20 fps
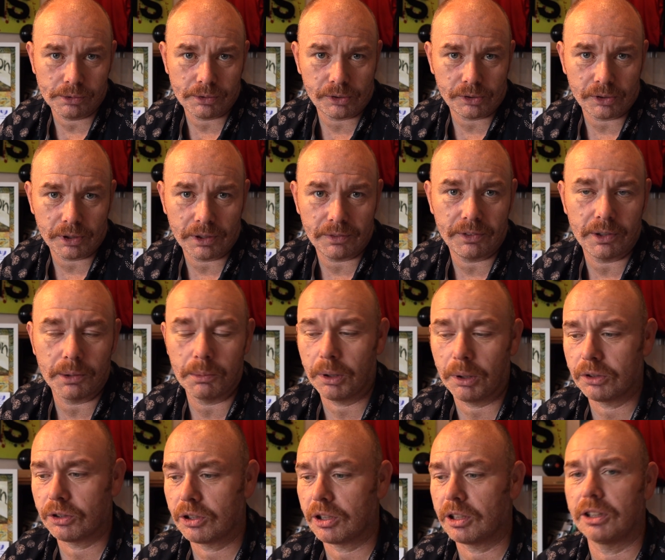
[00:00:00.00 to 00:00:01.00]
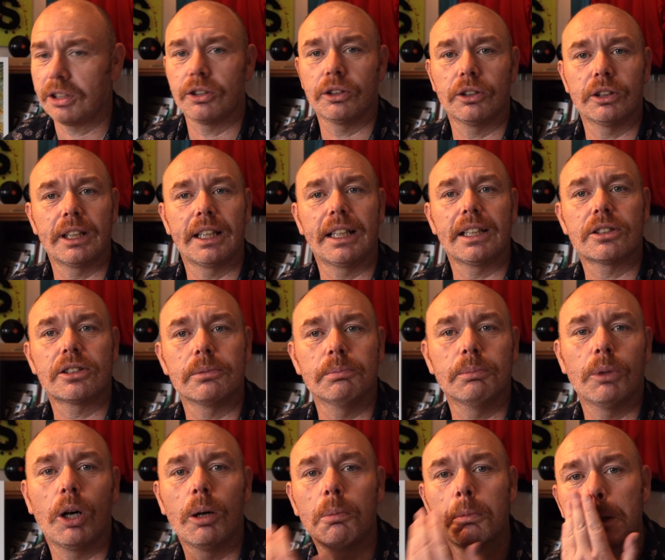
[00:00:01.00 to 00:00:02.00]
So if you want to donate
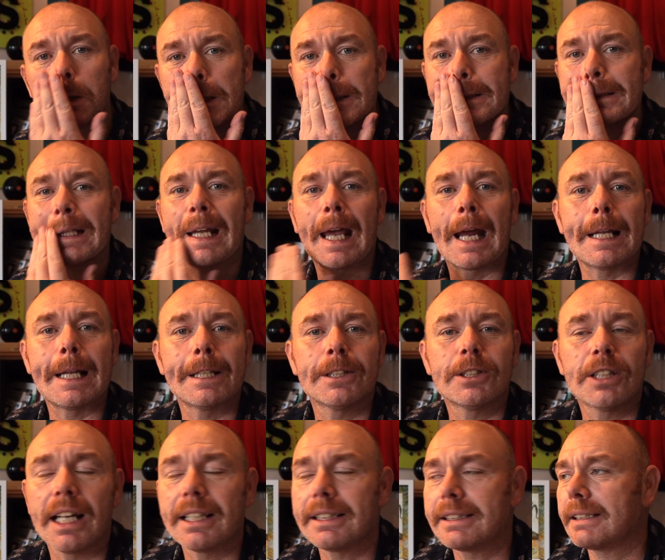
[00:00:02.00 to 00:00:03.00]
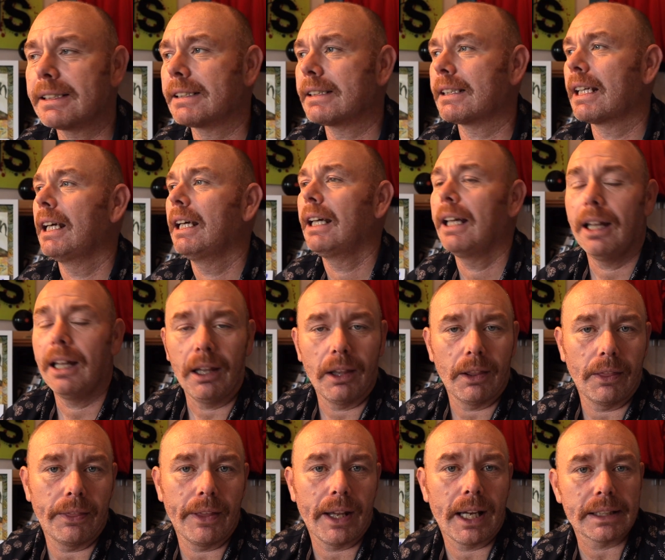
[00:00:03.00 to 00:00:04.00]
some more money to the NHS,
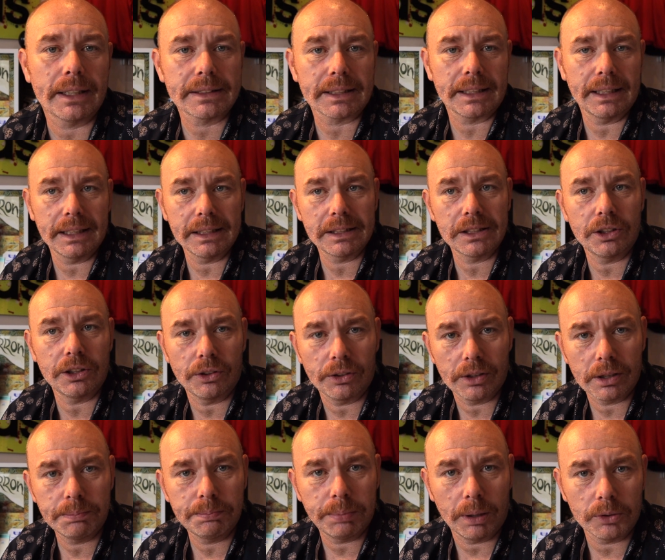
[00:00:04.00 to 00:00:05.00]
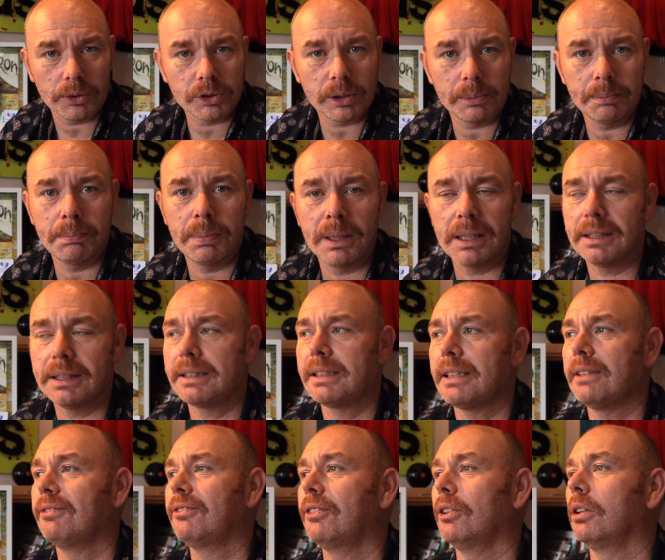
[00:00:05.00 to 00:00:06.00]
that is another
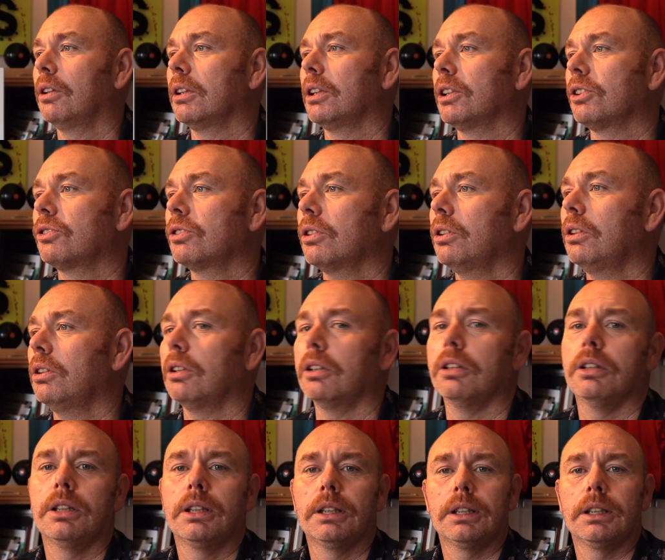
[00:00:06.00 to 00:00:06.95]
possibility for you. So,